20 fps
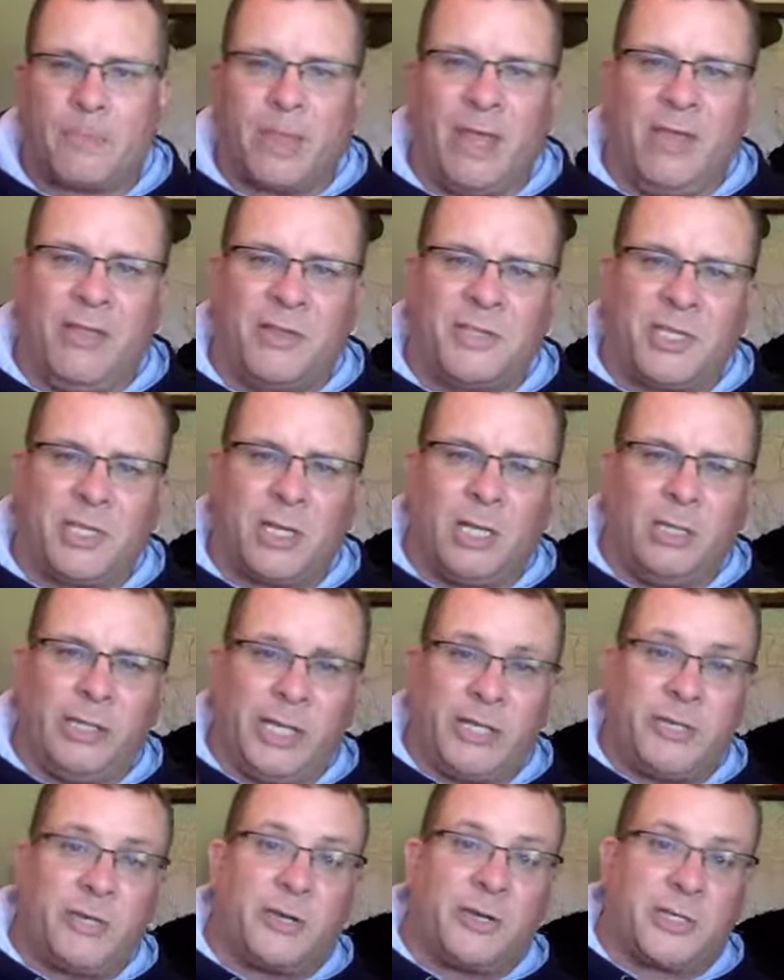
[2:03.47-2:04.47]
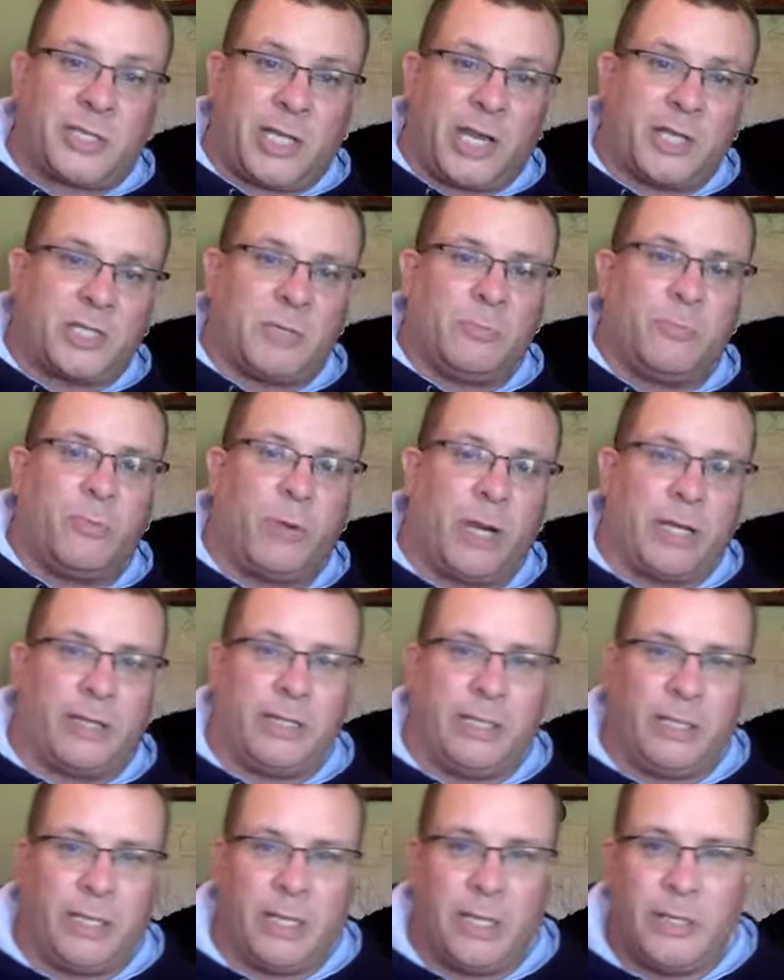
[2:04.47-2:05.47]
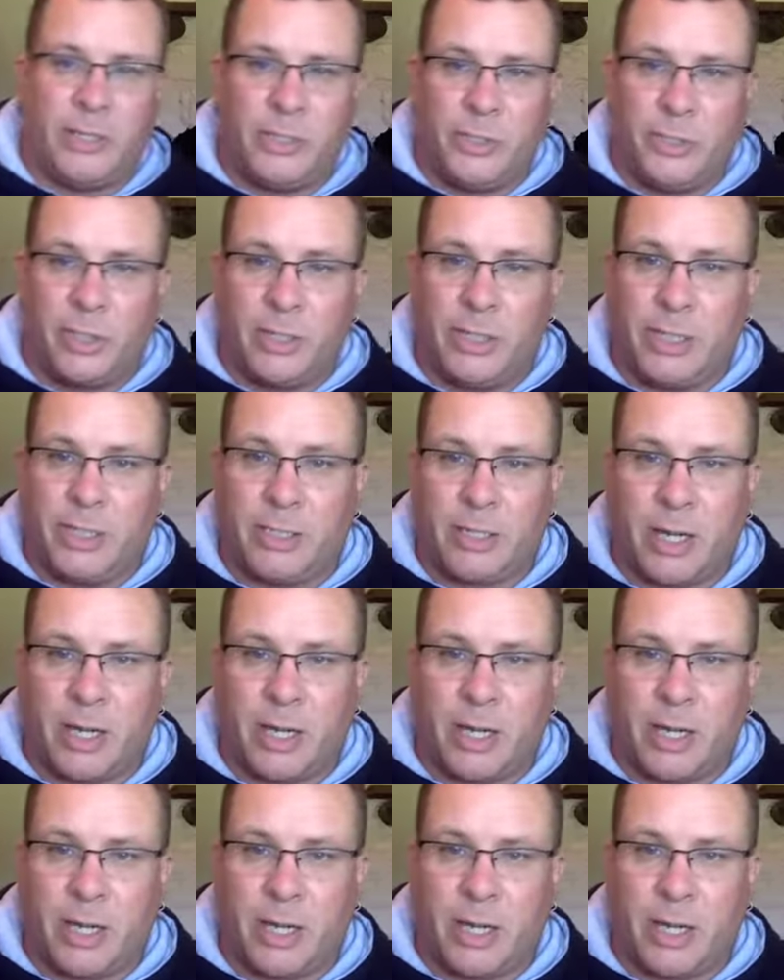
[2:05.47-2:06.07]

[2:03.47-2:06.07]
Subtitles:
this is going to lead to your discussion point at the end that you're going to need